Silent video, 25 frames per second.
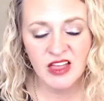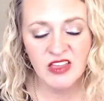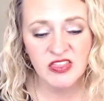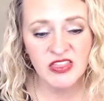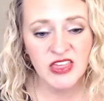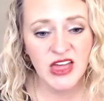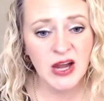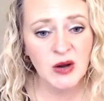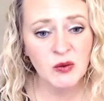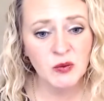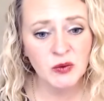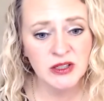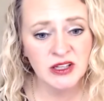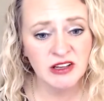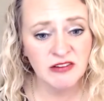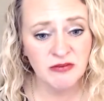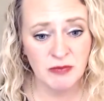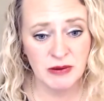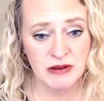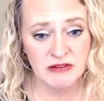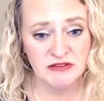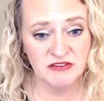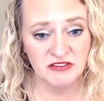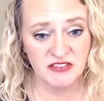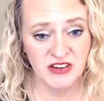That would have
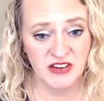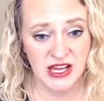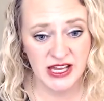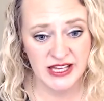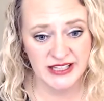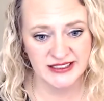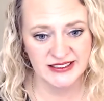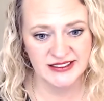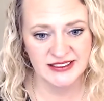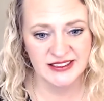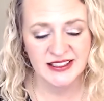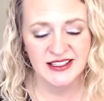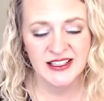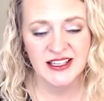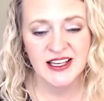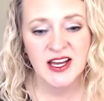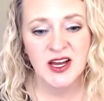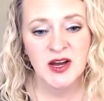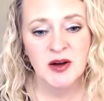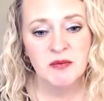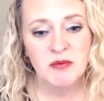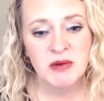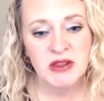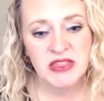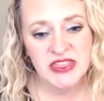been fine.
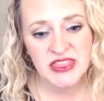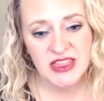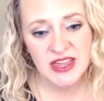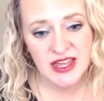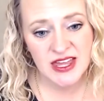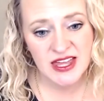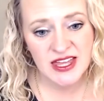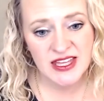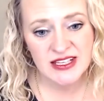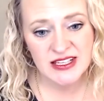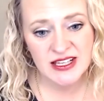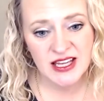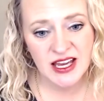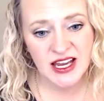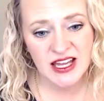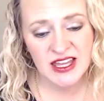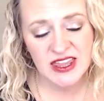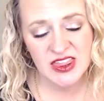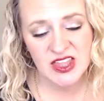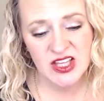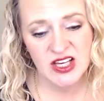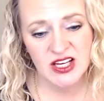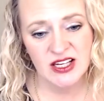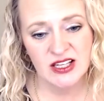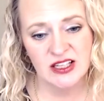But then I
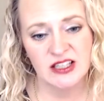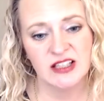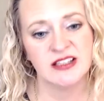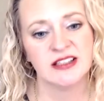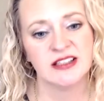thought,